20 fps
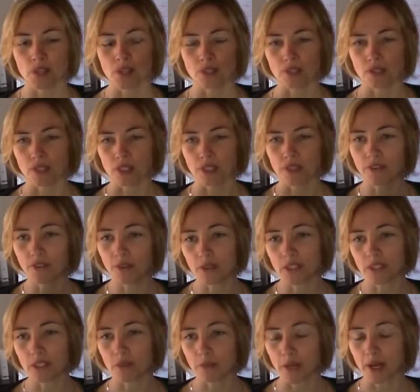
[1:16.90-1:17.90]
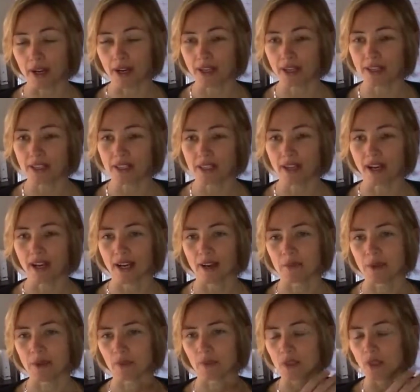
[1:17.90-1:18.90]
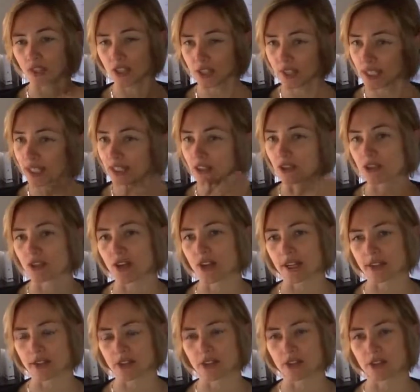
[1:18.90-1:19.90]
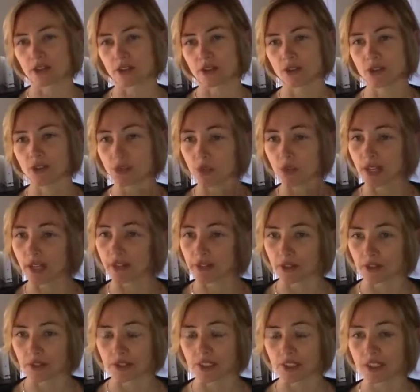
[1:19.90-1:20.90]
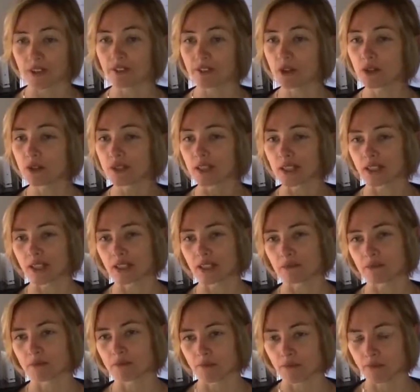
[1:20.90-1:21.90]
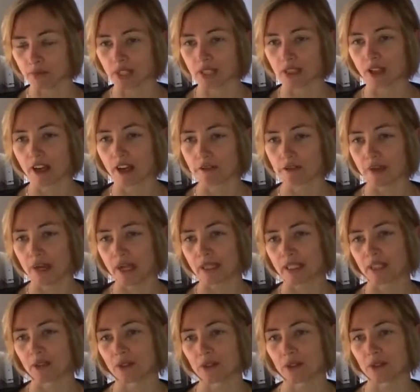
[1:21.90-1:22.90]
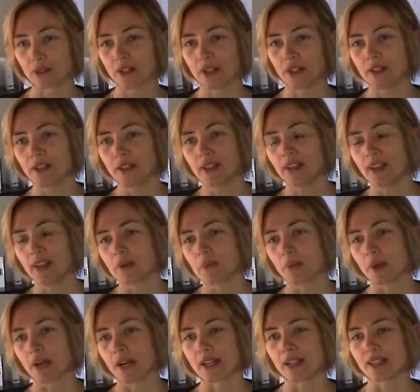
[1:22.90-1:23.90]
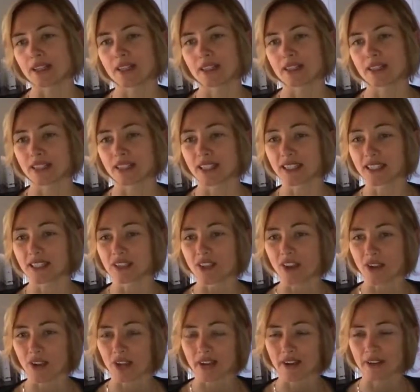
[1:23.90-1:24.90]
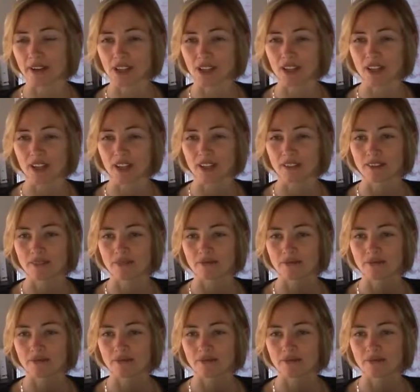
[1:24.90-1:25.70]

defaults in the past and were just getting on track to sort out those defaults and getting their life back in order, but didn't know how to then